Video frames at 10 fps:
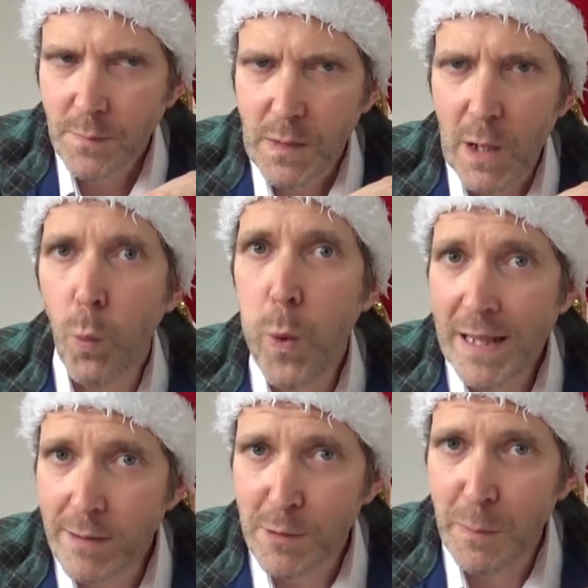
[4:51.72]

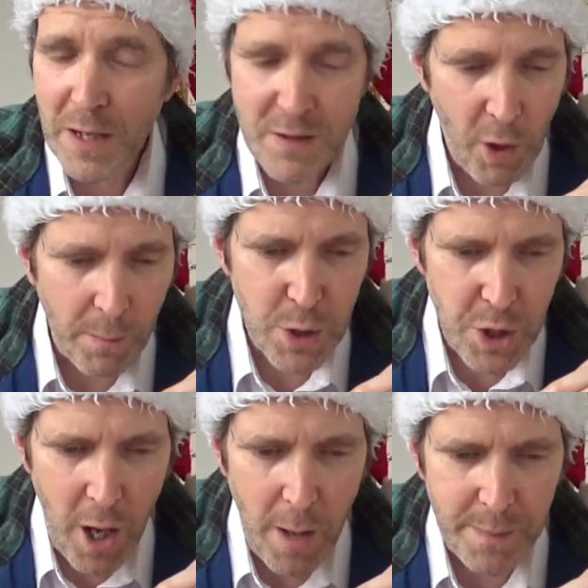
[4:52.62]
Wilt by Tom
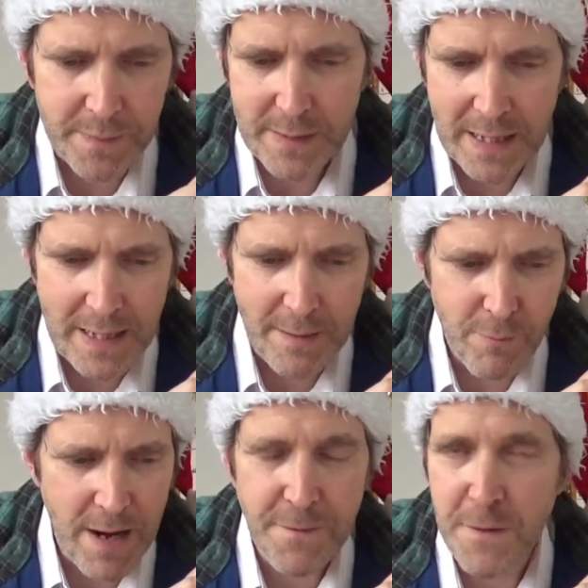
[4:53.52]
Sharp,
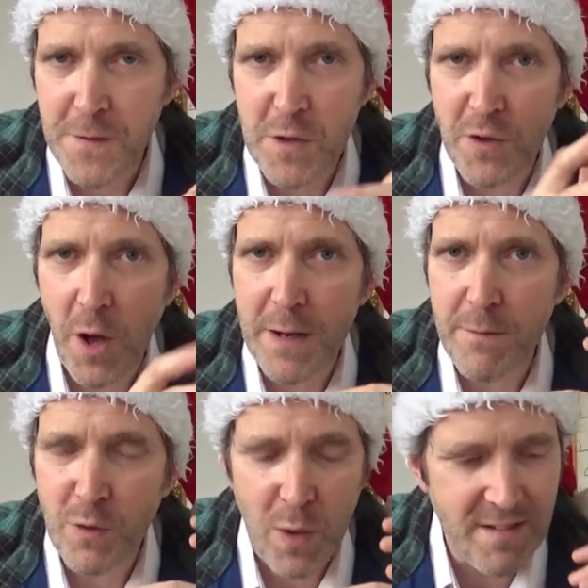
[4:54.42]
read for the first time in
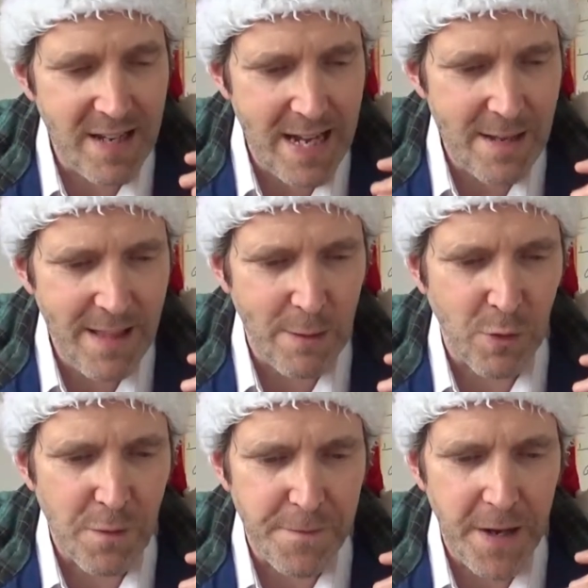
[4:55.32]
over 20 years, that was
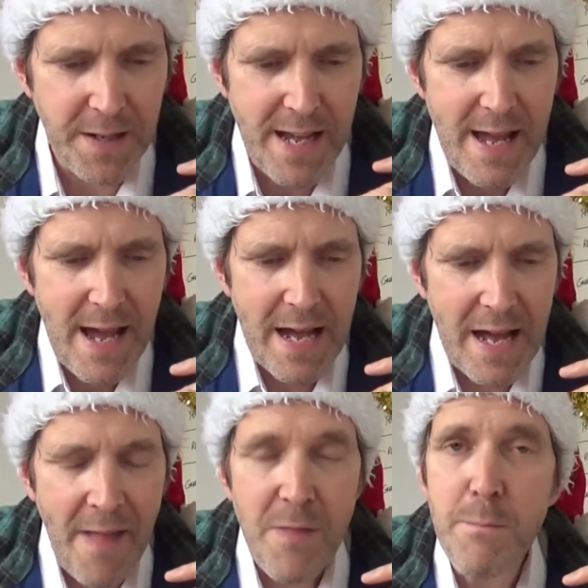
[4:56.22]
good fun.
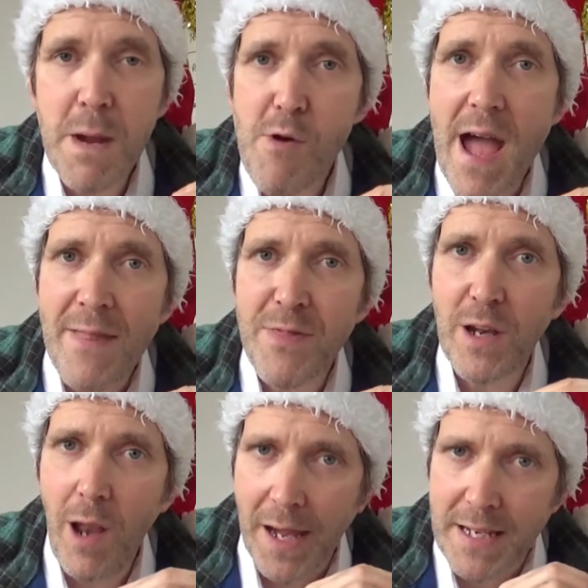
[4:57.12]
And The Mirror and the
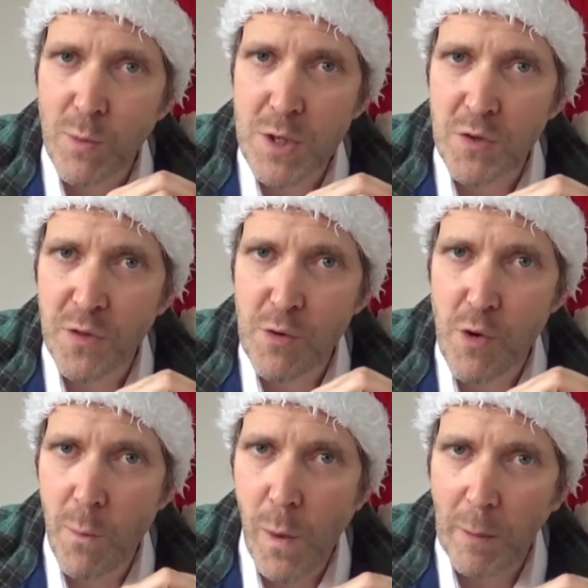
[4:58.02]
Light, which is the
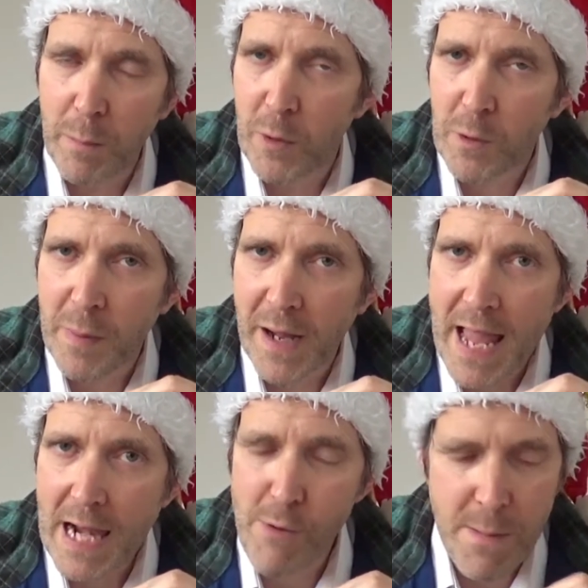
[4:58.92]
Cromwell book by
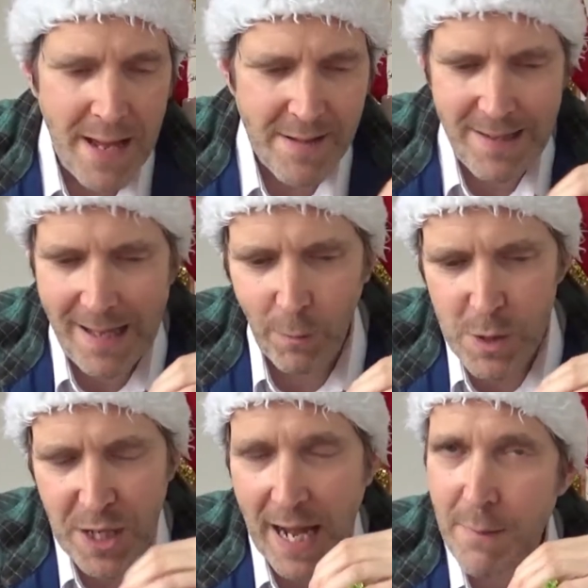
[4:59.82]
Hilary Mantel,
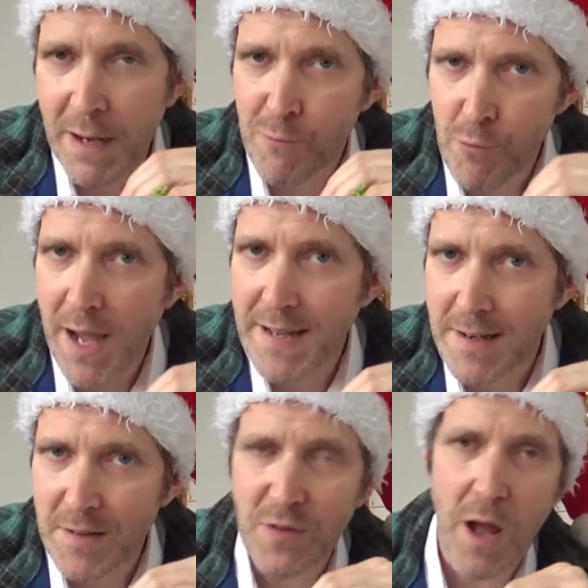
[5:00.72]
which came out right
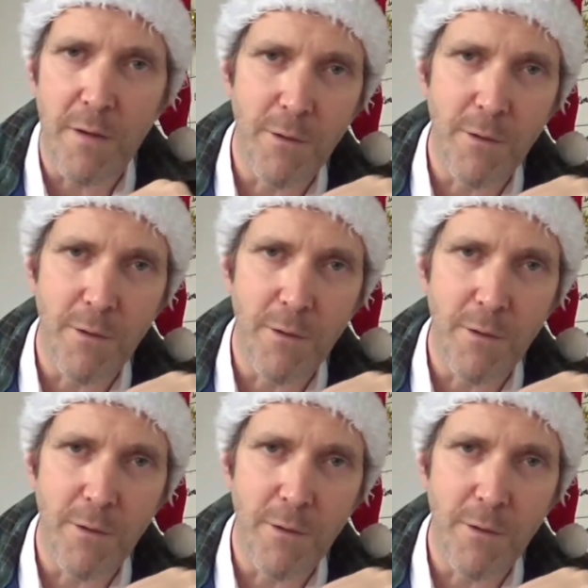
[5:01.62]
at the start of